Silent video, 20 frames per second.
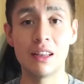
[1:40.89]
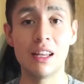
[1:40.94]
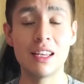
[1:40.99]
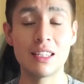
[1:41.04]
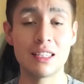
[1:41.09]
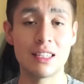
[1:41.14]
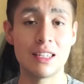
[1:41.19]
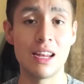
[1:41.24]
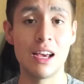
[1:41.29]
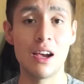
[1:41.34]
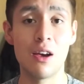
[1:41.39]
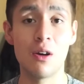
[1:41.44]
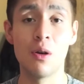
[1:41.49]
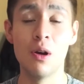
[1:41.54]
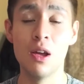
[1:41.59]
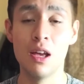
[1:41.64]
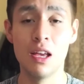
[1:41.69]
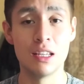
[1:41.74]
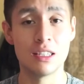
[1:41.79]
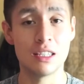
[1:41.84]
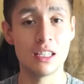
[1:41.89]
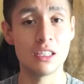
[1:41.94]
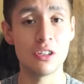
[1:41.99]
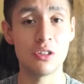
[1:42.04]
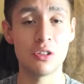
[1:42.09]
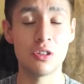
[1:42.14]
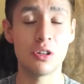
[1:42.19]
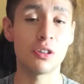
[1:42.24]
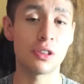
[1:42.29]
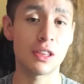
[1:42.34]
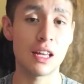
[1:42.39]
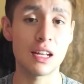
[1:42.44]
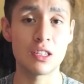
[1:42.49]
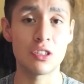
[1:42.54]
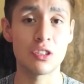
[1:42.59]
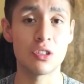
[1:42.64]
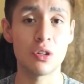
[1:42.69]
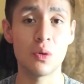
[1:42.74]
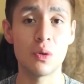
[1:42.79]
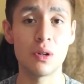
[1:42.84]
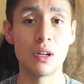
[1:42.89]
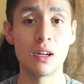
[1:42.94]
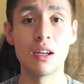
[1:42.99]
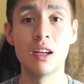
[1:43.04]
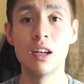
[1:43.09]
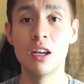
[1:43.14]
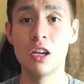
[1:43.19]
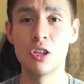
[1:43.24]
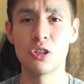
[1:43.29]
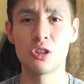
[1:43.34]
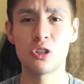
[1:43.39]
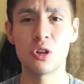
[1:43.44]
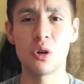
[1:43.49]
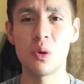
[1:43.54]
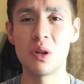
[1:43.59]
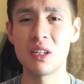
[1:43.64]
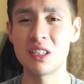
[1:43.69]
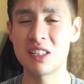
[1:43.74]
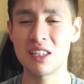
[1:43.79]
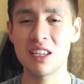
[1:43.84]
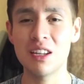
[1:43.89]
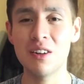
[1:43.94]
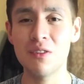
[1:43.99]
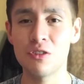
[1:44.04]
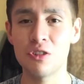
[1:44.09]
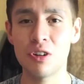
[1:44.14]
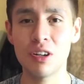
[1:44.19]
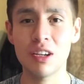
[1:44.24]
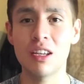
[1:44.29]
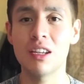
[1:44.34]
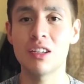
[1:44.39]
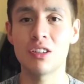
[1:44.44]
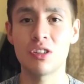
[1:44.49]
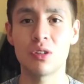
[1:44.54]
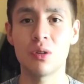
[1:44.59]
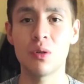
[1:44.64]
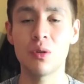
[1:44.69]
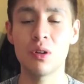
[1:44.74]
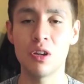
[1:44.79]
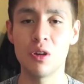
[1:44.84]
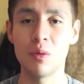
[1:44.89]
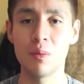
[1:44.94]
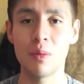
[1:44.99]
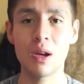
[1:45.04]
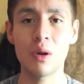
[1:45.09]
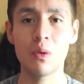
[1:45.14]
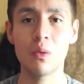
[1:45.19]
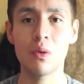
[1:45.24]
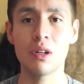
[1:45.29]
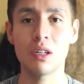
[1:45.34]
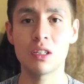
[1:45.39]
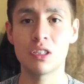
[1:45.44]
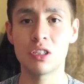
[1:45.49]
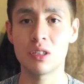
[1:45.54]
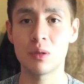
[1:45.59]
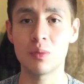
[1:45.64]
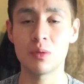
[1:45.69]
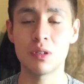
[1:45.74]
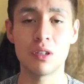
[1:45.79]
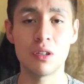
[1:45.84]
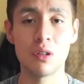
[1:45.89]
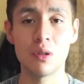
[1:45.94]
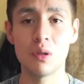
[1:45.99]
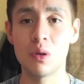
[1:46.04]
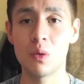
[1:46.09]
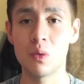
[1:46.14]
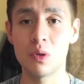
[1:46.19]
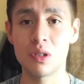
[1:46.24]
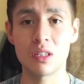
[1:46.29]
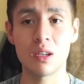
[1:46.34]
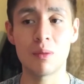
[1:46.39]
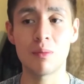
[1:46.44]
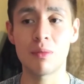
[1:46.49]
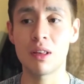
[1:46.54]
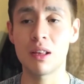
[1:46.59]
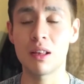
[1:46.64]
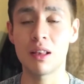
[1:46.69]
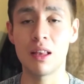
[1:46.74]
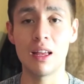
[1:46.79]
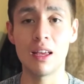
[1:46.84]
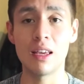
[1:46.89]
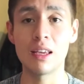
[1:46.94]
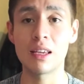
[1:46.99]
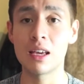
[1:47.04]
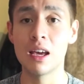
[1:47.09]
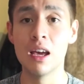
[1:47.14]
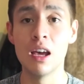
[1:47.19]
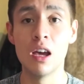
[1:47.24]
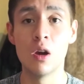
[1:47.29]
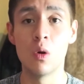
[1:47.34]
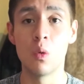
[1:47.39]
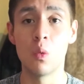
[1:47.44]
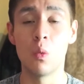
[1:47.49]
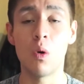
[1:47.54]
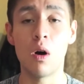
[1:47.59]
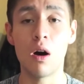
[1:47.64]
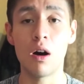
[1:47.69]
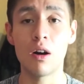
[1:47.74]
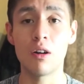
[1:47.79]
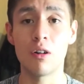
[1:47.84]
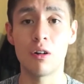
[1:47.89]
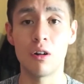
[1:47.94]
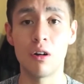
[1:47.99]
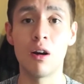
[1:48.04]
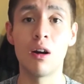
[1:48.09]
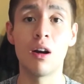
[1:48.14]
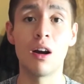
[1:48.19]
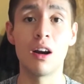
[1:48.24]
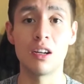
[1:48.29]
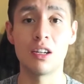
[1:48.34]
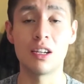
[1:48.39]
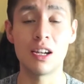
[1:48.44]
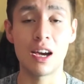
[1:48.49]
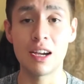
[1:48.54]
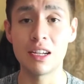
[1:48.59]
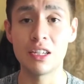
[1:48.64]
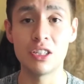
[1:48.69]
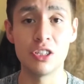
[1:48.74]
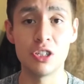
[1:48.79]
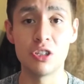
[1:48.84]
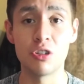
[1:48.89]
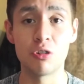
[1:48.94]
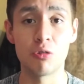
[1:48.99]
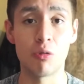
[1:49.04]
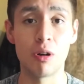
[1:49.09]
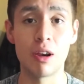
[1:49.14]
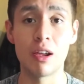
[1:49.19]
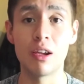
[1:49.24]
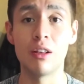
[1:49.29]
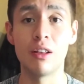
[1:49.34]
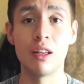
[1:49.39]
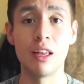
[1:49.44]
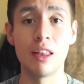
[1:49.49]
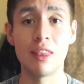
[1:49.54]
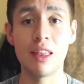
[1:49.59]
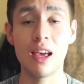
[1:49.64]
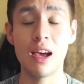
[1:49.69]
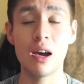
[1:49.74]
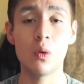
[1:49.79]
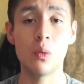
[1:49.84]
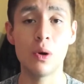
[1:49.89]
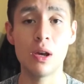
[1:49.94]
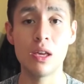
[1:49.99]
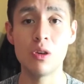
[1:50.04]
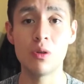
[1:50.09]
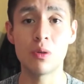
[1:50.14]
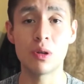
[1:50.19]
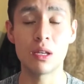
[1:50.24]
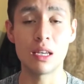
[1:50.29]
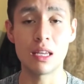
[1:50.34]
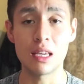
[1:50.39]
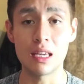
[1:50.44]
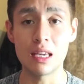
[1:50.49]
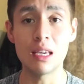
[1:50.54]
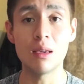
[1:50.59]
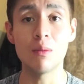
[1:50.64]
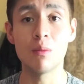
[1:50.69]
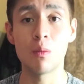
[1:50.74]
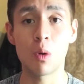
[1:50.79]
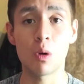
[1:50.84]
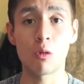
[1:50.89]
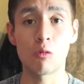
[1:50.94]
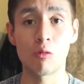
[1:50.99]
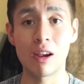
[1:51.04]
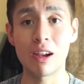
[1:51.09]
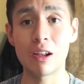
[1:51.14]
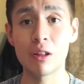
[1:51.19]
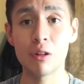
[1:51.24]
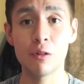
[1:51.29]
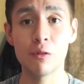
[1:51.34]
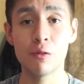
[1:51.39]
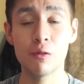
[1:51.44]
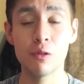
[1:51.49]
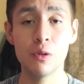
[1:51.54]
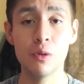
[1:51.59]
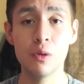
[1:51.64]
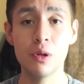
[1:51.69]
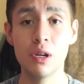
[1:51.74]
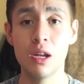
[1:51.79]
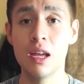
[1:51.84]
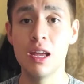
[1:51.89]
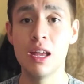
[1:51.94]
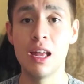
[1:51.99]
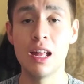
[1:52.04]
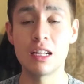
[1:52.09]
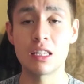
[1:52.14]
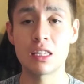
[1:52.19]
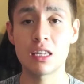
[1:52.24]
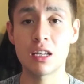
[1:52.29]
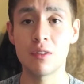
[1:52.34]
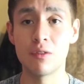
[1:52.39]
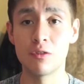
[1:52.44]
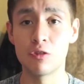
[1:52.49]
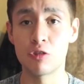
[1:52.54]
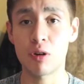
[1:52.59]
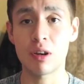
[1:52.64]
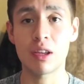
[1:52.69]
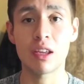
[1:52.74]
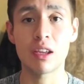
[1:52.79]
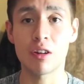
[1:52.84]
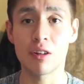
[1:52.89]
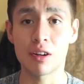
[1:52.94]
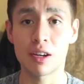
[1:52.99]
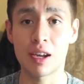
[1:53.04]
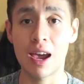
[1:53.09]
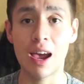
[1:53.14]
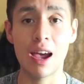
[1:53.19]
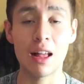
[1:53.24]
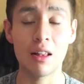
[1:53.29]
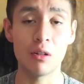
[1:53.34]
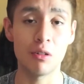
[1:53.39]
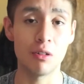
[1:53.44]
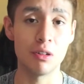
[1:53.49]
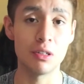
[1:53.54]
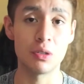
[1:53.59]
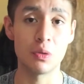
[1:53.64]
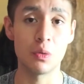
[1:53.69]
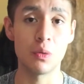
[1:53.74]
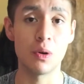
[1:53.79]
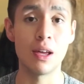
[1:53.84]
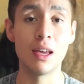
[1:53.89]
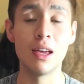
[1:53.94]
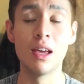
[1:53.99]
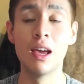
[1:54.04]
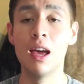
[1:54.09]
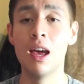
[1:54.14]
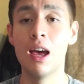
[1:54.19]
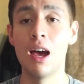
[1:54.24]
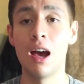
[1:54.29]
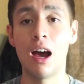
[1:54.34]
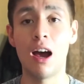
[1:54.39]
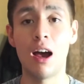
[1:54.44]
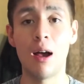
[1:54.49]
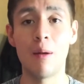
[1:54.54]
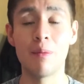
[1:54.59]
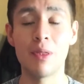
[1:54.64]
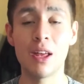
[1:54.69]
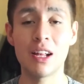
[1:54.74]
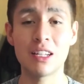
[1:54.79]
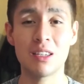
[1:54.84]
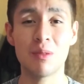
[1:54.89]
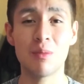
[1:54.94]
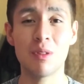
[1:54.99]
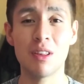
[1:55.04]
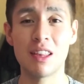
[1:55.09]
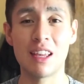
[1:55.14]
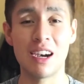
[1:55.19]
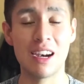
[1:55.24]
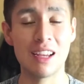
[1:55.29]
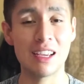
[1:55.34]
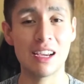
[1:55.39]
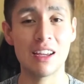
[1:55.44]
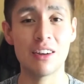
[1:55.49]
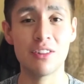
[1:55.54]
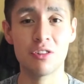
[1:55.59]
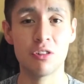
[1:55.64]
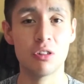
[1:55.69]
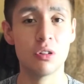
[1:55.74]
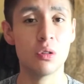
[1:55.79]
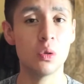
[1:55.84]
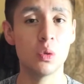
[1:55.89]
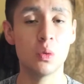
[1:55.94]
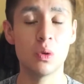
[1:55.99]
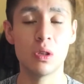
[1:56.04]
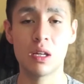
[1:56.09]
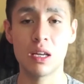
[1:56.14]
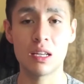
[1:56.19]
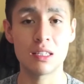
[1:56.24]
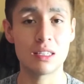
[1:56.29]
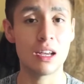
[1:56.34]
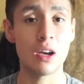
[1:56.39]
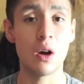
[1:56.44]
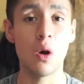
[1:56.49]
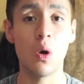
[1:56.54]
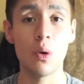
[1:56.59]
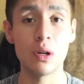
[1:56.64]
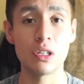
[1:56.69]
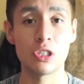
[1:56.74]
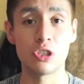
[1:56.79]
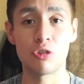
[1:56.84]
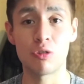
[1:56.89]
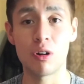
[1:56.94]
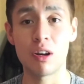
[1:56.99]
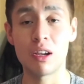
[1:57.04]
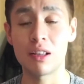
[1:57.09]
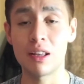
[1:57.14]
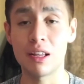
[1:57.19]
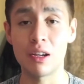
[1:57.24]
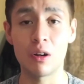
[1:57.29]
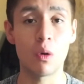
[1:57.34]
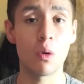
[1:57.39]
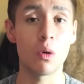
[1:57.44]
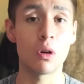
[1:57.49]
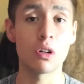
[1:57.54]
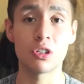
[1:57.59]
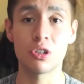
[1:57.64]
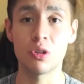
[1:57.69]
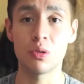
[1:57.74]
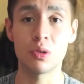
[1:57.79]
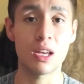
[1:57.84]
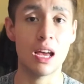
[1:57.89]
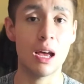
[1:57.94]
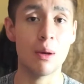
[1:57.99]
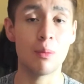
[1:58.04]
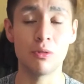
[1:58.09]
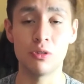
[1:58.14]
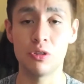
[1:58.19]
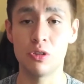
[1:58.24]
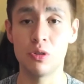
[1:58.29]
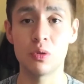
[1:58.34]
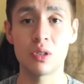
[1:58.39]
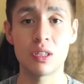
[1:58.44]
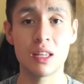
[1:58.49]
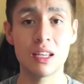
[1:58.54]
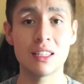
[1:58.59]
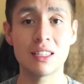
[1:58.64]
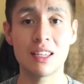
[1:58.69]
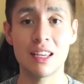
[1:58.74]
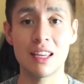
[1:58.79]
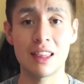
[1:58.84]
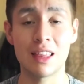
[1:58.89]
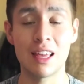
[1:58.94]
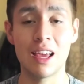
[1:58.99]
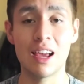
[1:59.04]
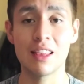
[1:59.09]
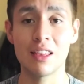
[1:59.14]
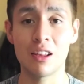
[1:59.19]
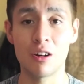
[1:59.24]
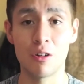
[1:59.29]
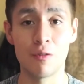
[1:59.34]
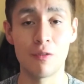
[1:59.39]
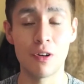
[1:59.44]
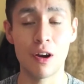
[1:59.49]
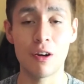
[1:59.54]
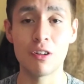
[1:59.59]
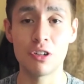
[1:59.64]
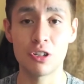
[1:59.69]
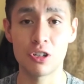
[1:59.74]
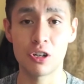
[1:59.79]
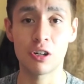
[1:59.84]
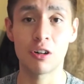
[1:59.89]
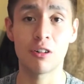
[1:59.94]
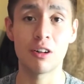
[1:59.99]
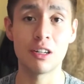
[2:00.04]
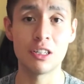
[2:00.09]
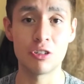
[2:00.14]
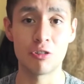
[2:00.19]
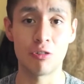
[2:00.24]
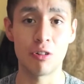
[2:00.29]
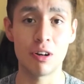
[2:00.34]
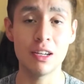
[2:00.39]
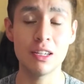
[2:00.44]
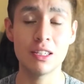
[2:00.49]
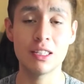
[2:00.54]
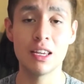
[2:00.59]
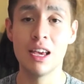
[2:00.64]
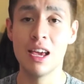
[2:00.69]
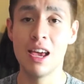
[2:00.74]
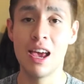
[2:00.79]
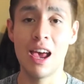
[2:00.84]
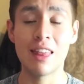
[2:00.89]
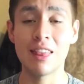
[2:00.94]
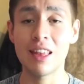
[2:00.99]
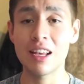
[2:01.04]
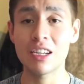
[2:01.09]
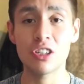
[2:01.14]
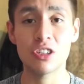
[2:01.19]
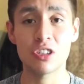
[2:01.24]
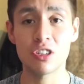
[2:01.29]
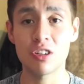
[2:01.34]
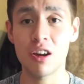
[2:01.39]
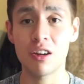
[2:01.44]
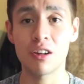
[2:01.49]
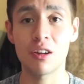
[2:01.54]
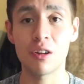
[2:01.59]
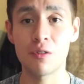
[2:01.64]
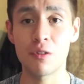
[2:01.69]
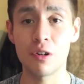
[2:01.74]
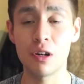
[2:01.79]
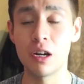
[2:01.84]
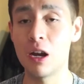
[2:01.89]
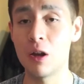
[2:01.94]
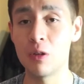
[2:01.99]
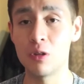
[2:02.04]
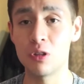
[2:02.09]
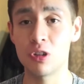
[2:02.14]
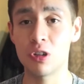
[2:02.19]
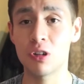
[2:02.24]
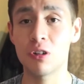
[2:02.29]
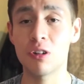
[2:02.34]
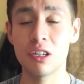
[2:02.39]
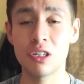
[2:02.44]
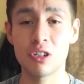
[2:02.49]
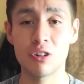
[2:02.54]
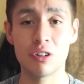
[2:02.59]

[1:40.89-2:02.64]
less now since you took that soda. So instead of drinking a soda, you might want to substitute it with something like water or diet ginger ale, and that way you can eat more regular food instead of drinking your calories away. Um, that's something that I kind of struggled with because I always drank like orange juice, apple juice, things like that that are very sugary drinks, and that's just not good for your health. Sugary